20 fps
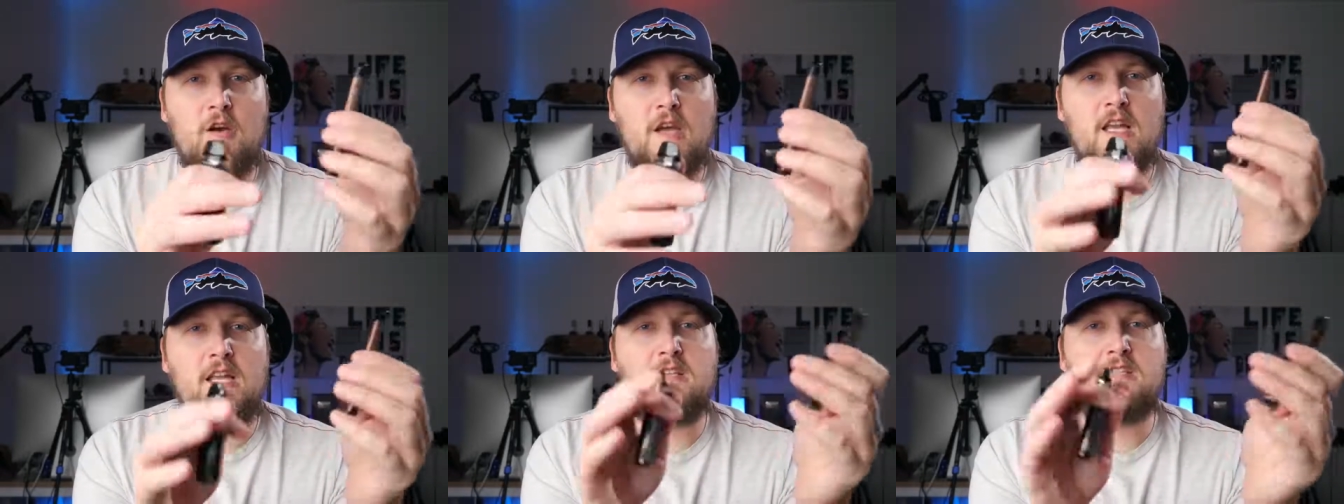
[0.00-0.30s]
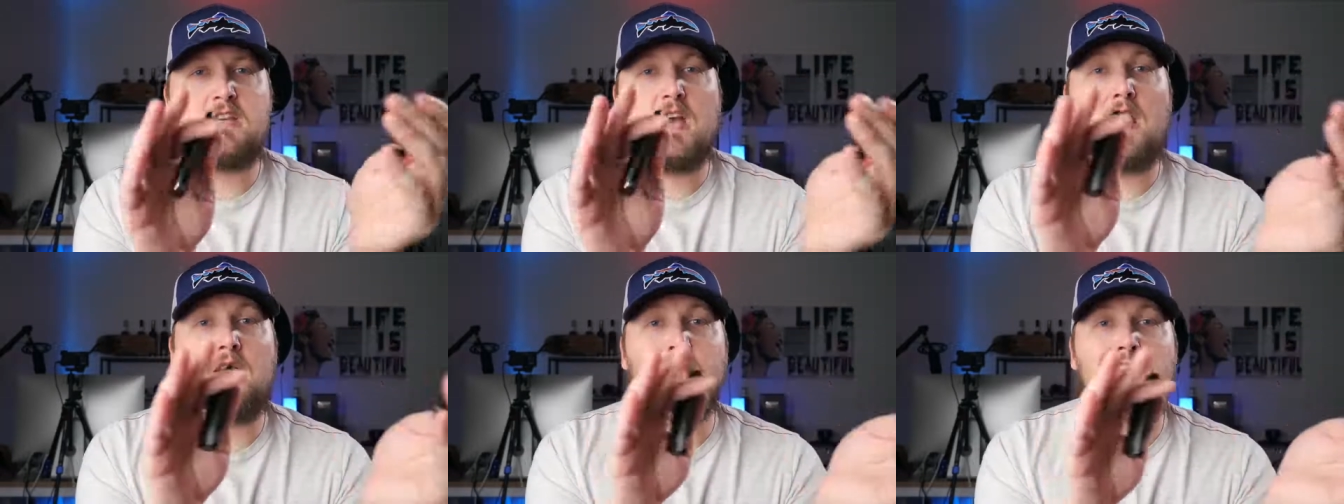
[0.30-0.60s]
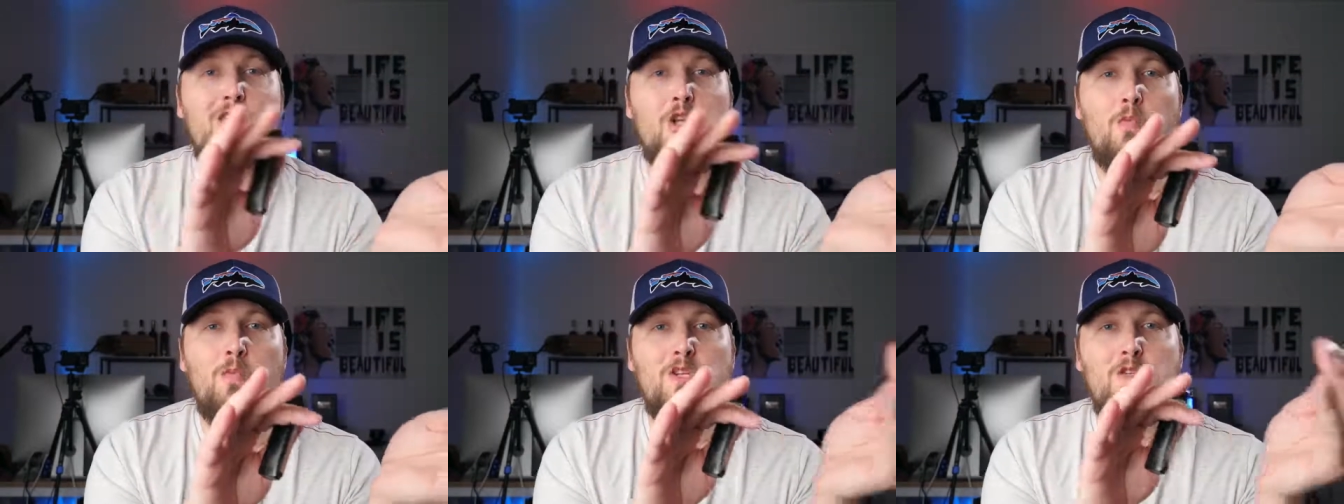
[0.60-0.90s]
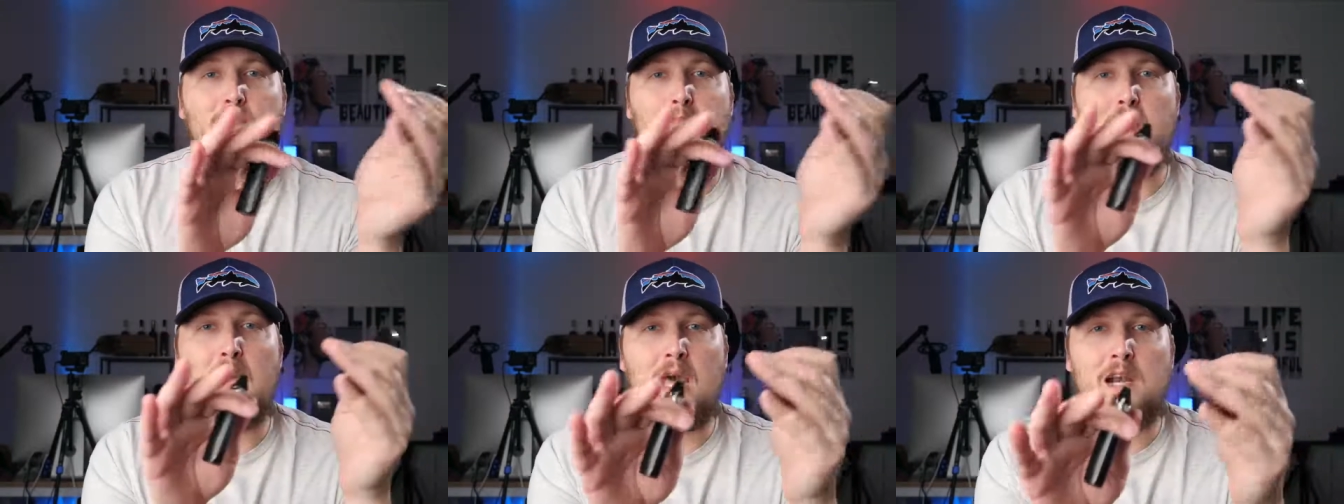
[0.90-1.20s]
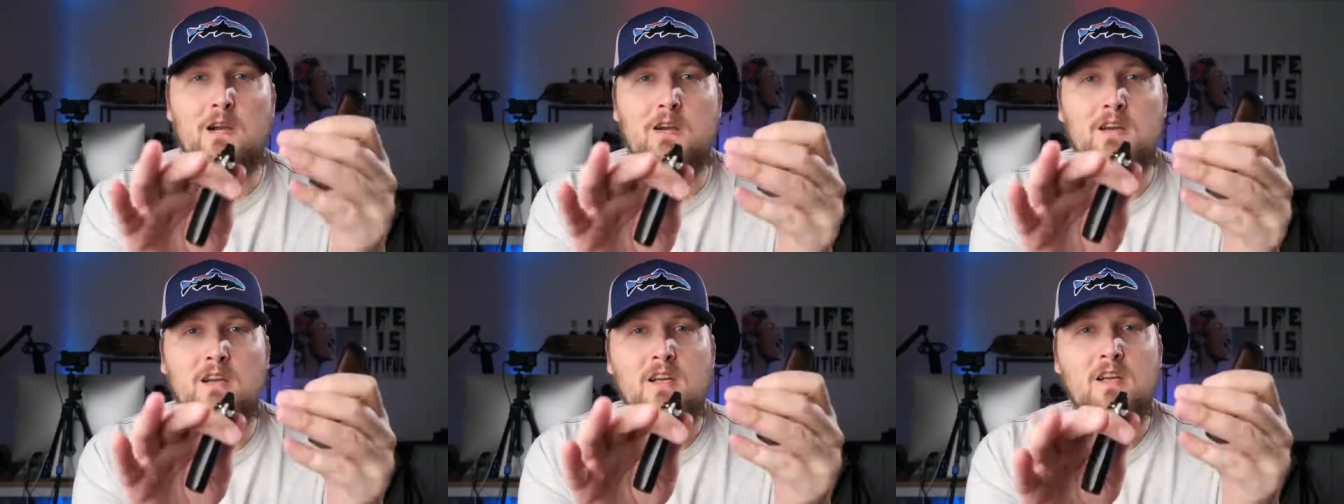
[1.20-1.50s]
and it's gotten so much
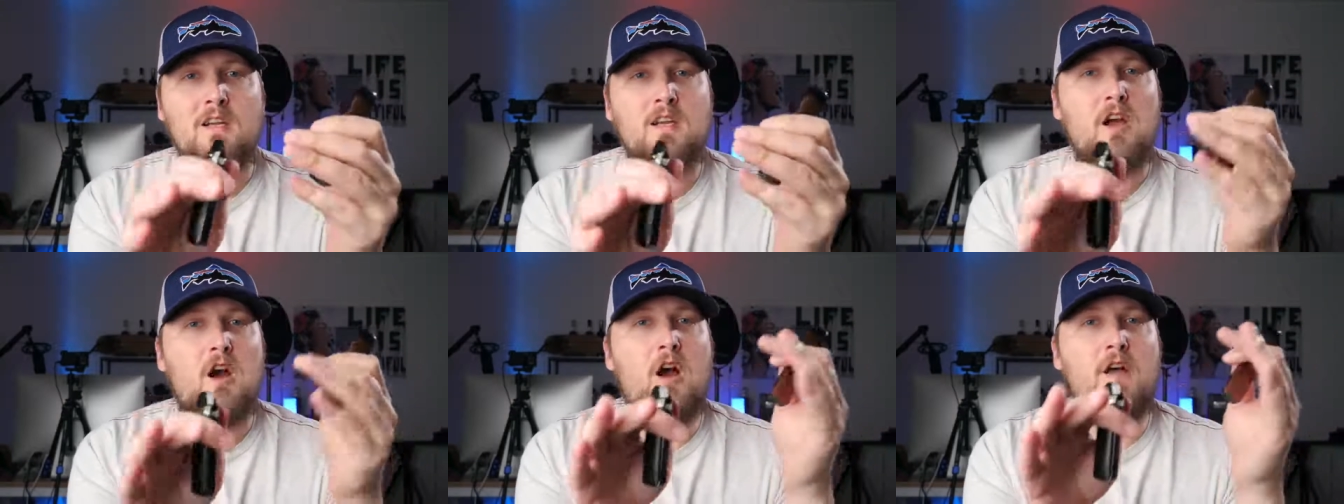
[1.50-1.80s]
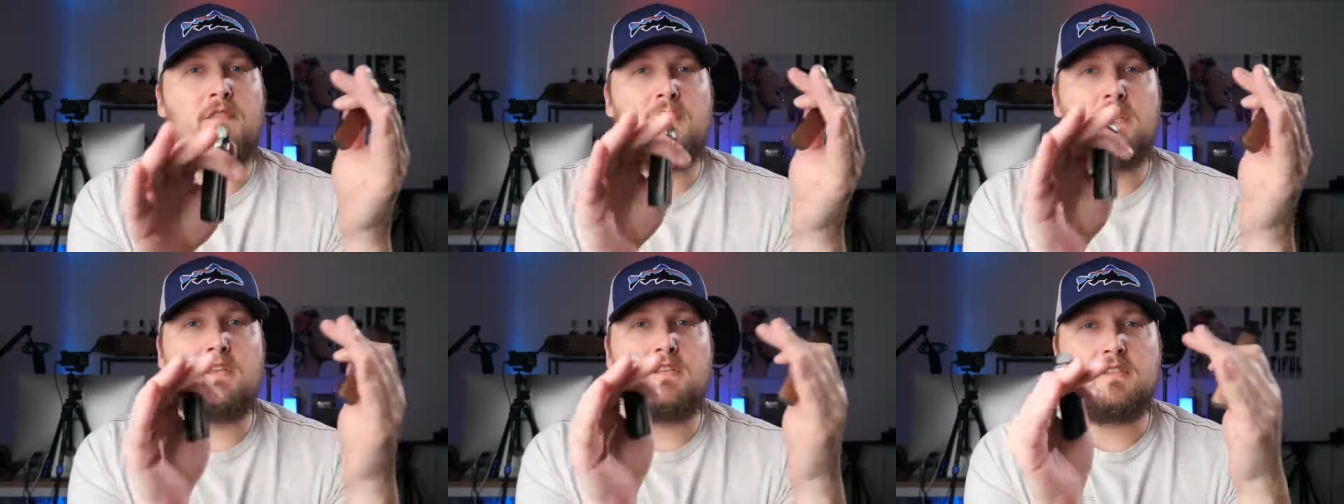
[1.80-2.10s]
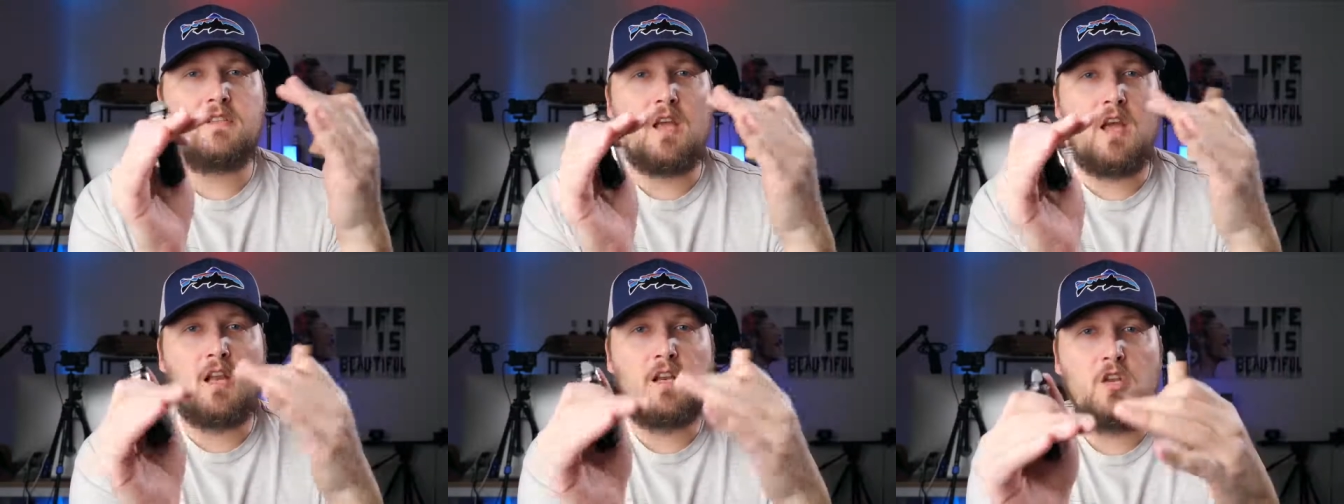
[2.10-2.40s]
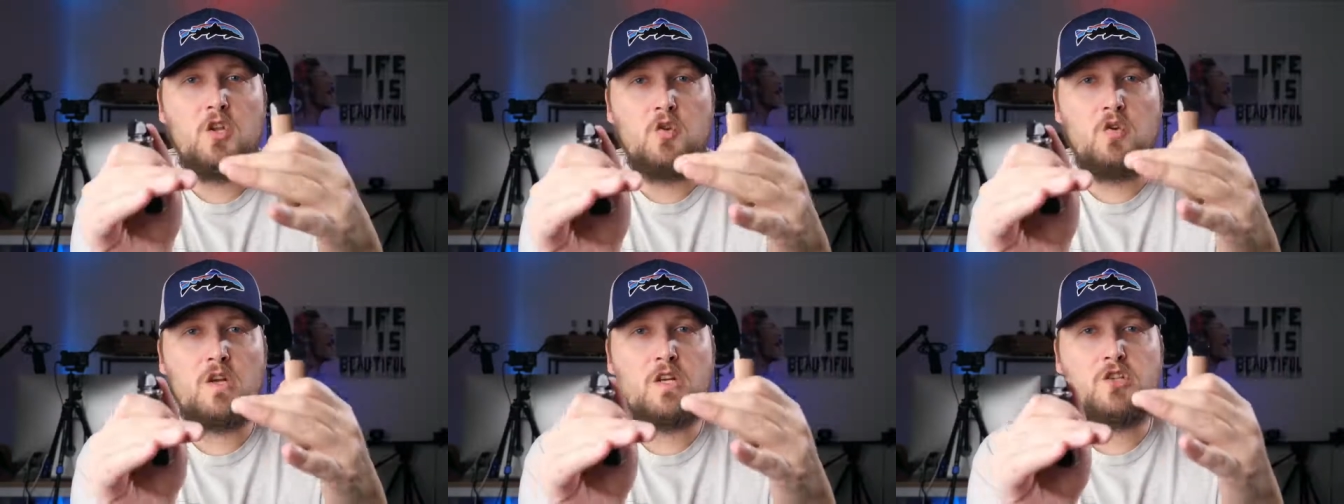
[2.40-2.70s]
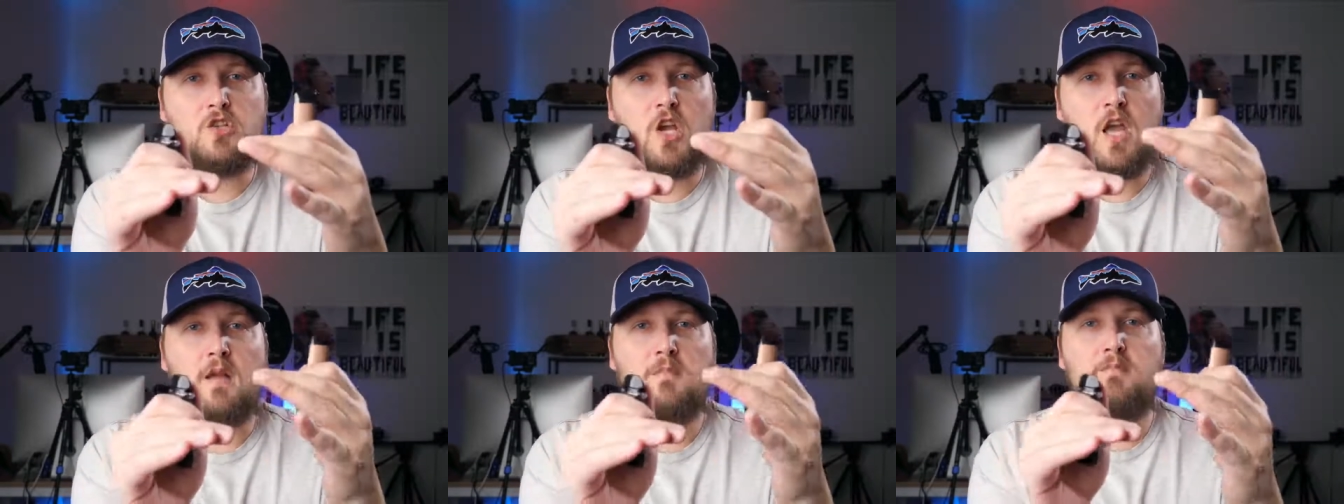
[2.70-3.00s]
better on these newer
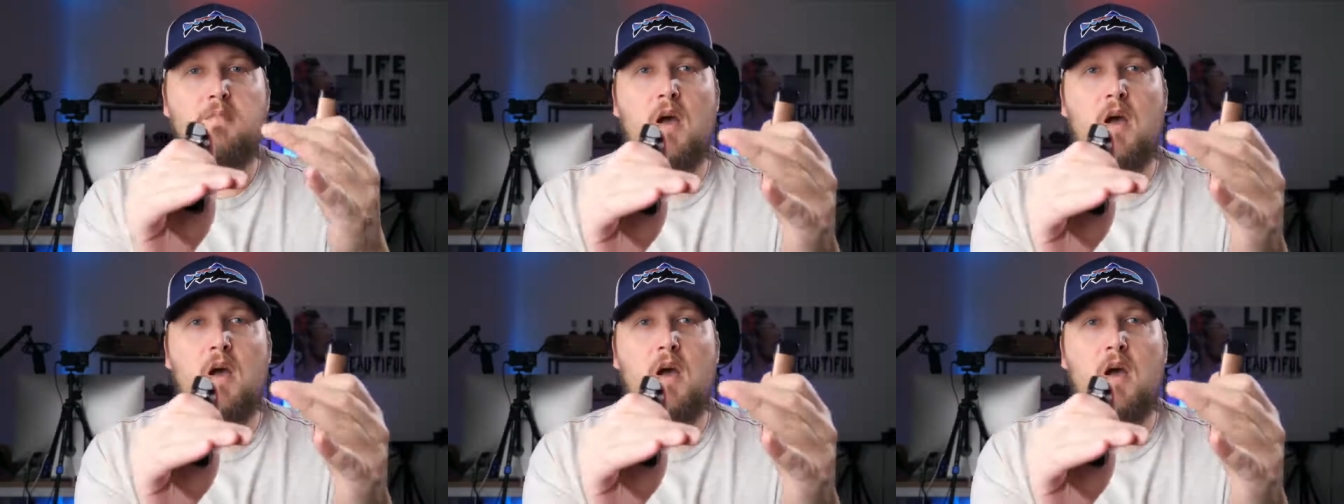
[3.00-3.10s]
gen